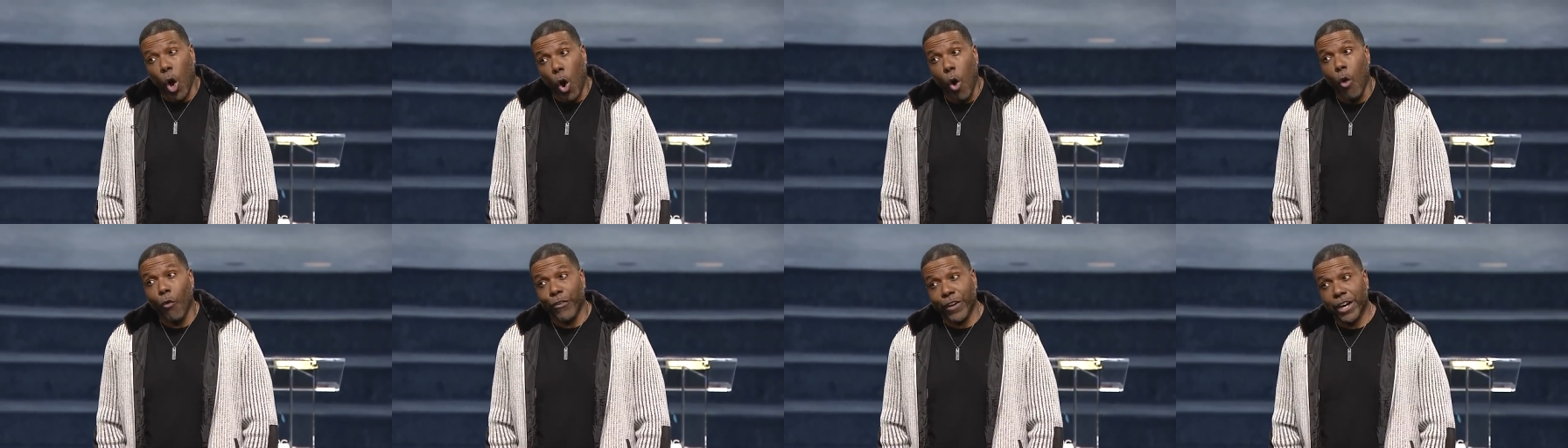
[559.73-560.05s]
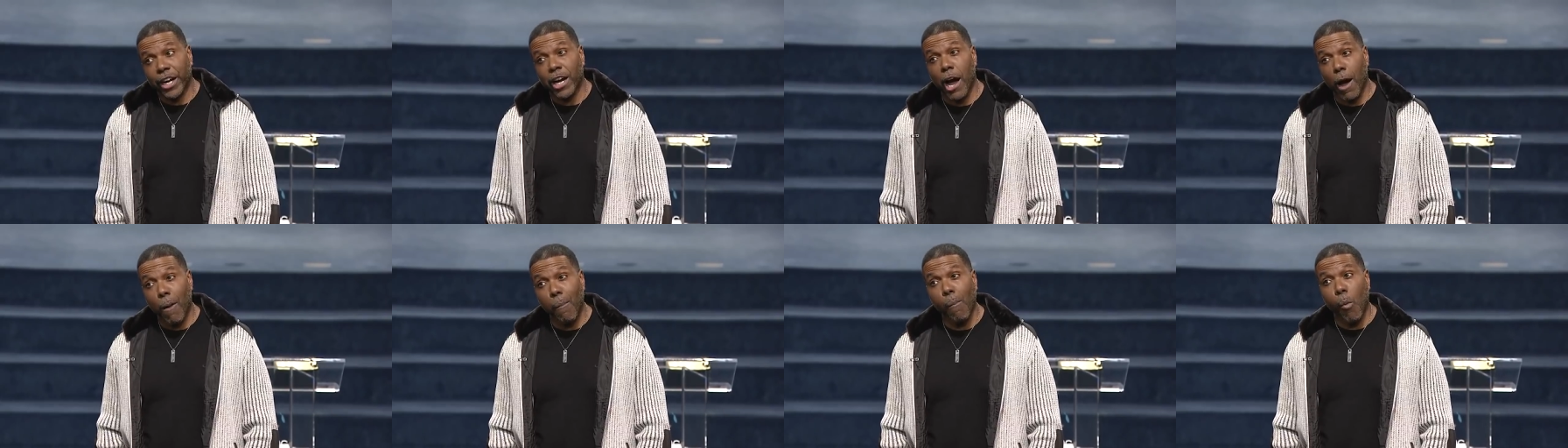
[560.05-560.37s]

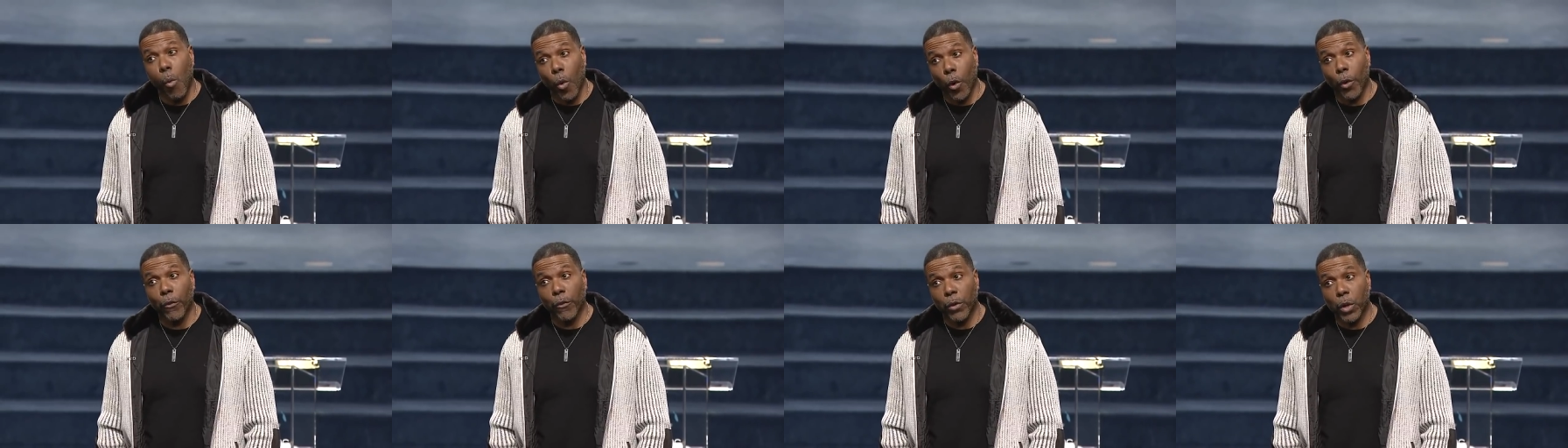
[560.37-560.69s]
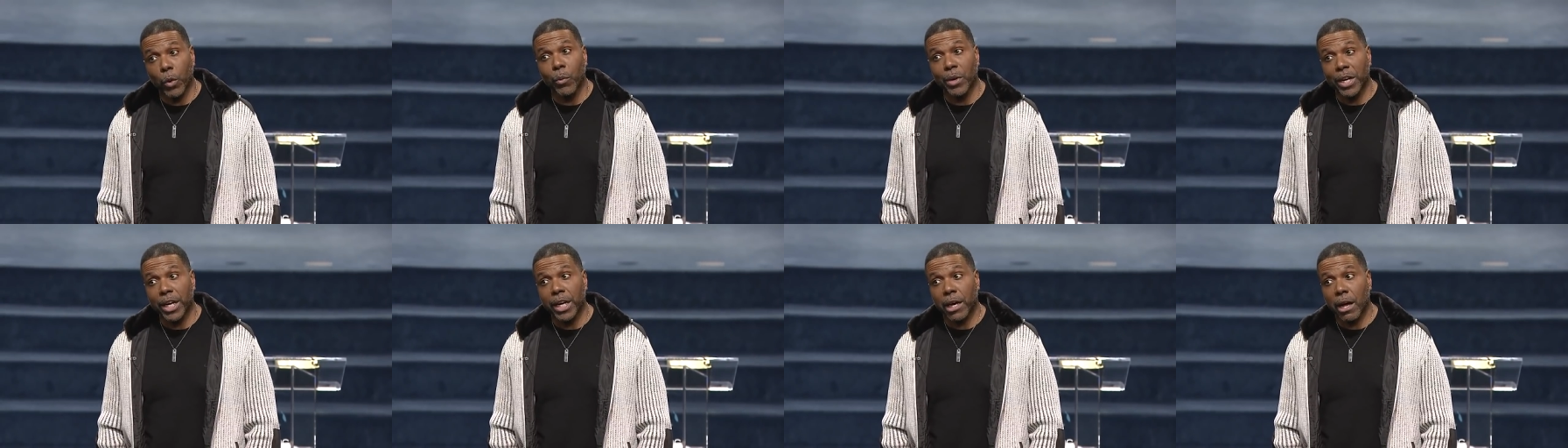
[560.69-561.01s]
overcome worry
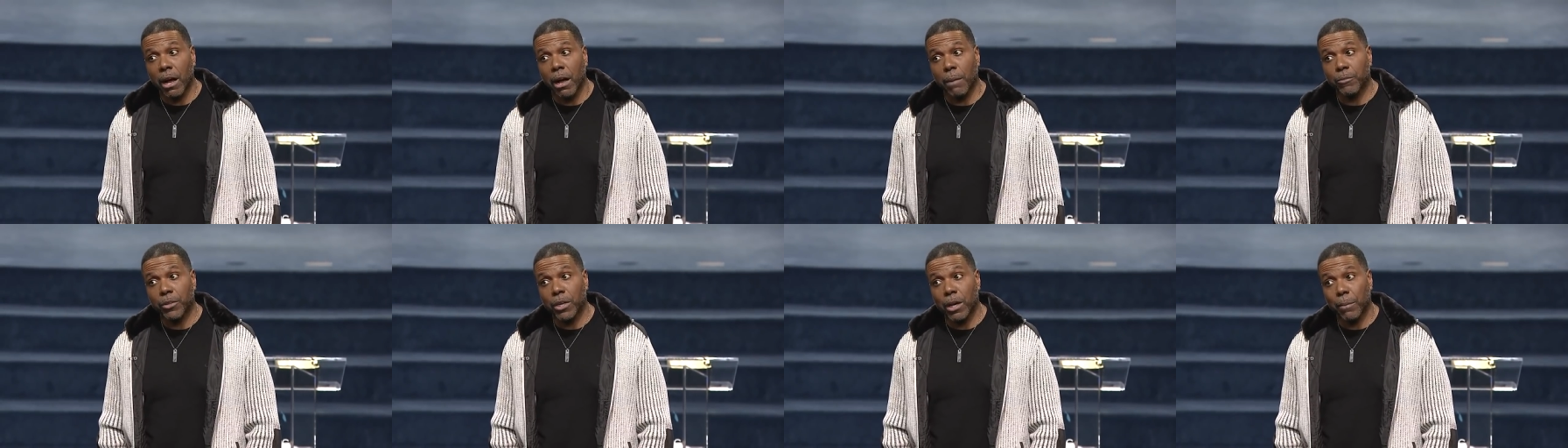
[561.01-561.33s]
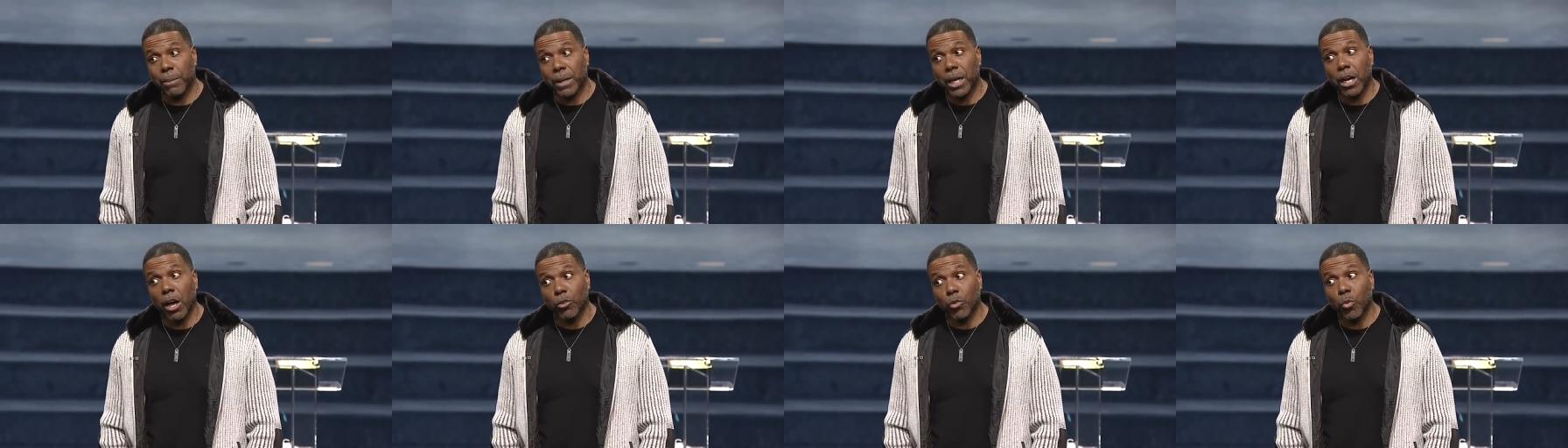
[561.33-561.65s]
when it comes
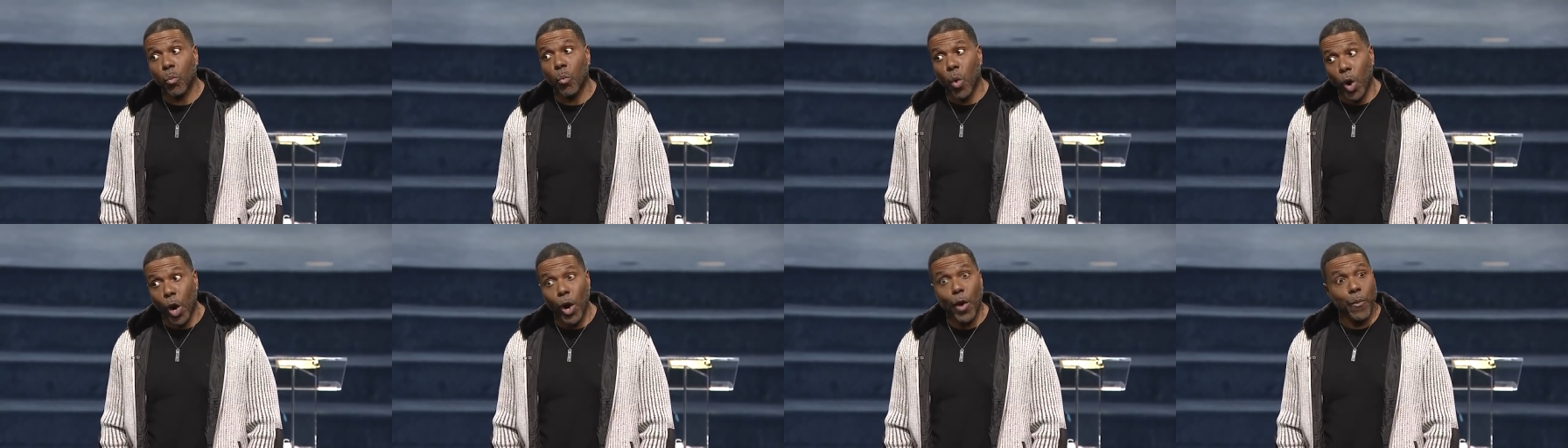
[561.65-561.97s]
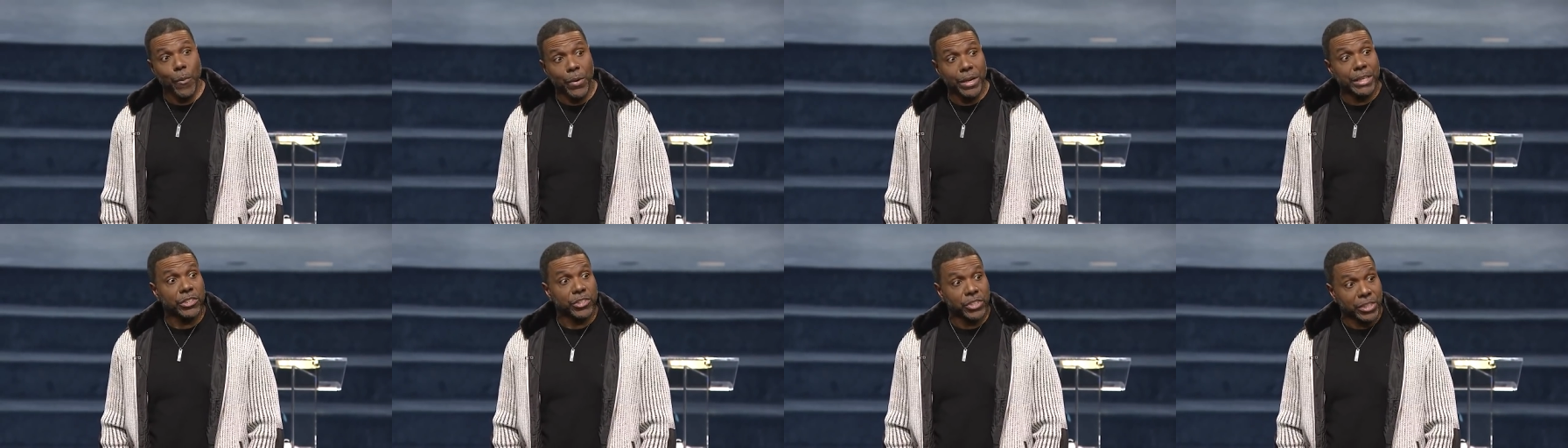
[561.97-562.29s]
up because
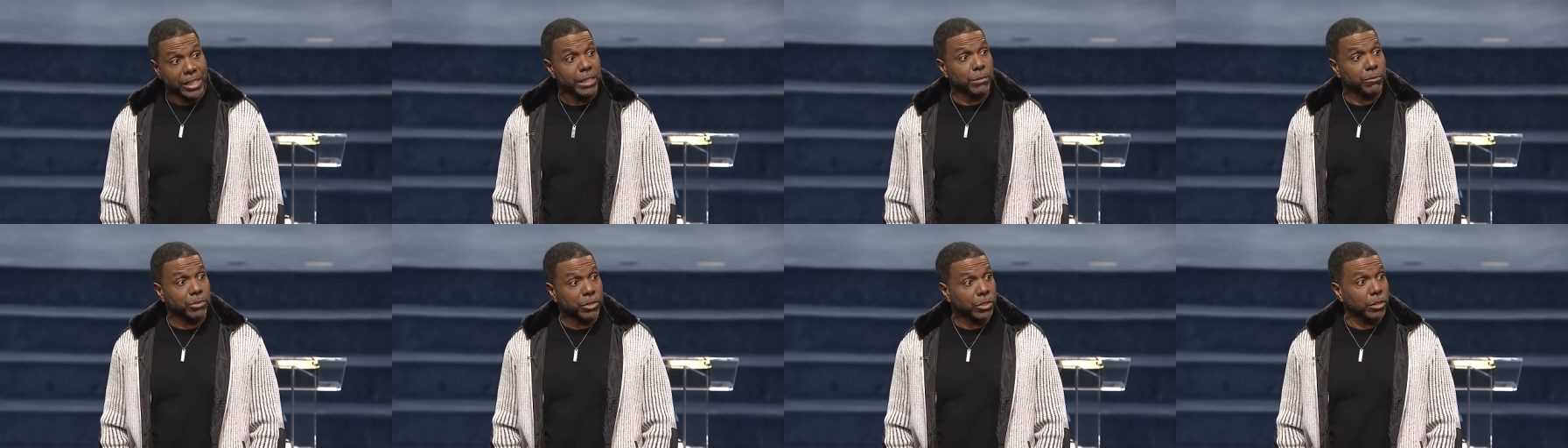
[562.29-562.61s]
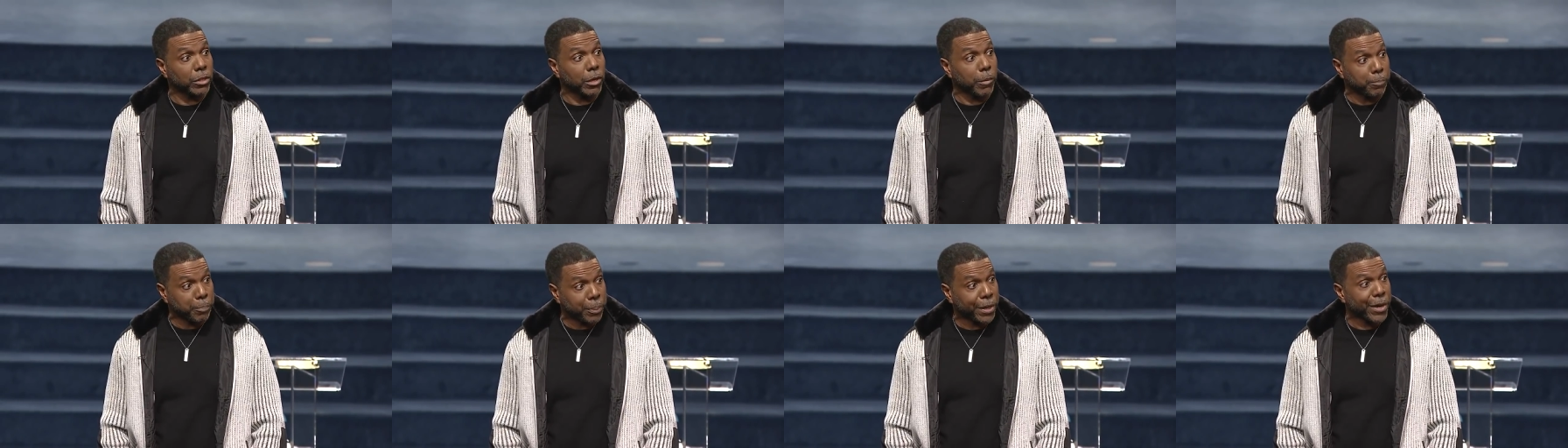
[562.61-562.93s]
worry seems
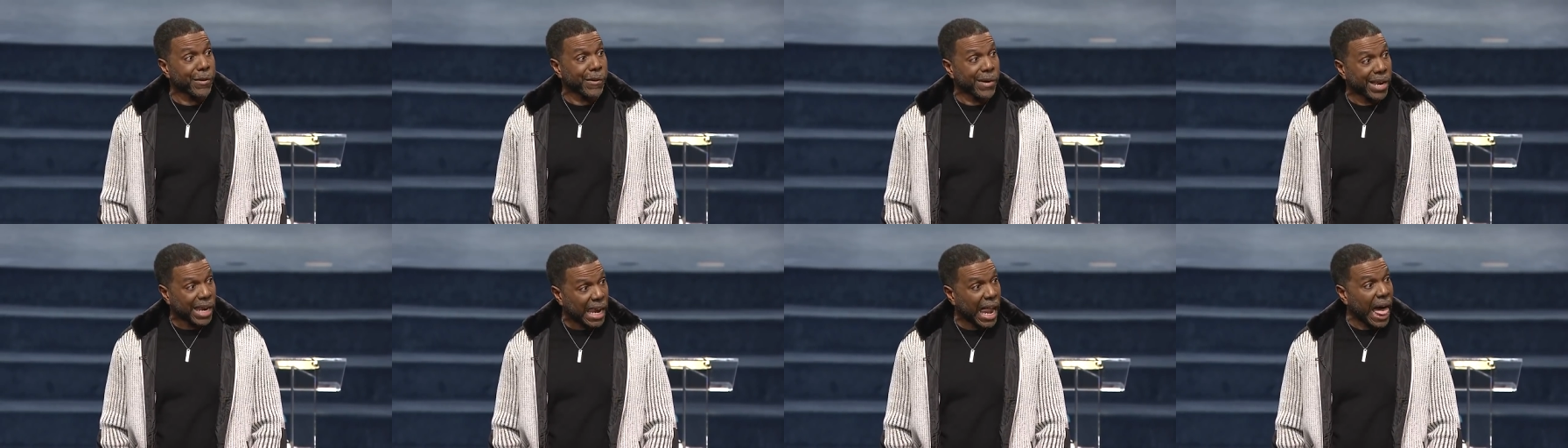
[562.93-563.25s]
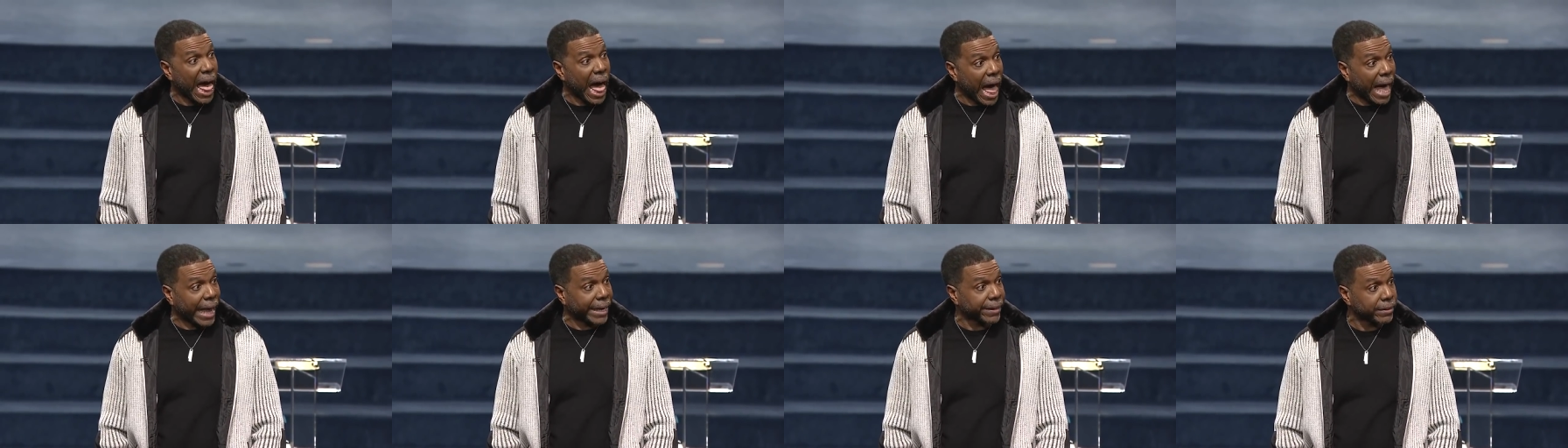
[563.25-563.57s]
to appear a
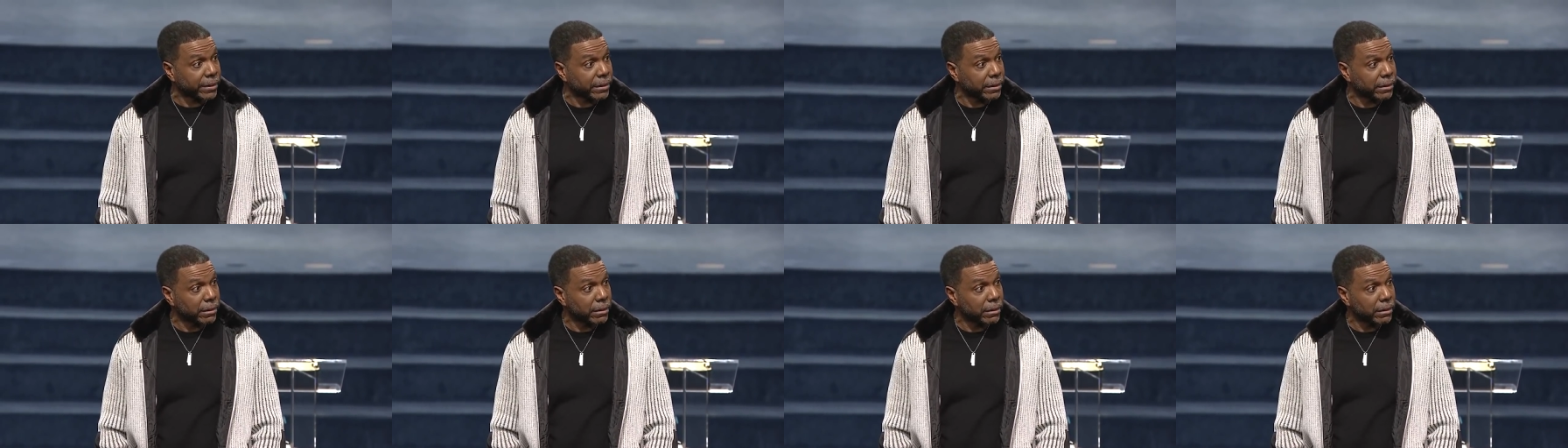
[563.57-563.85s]
lot.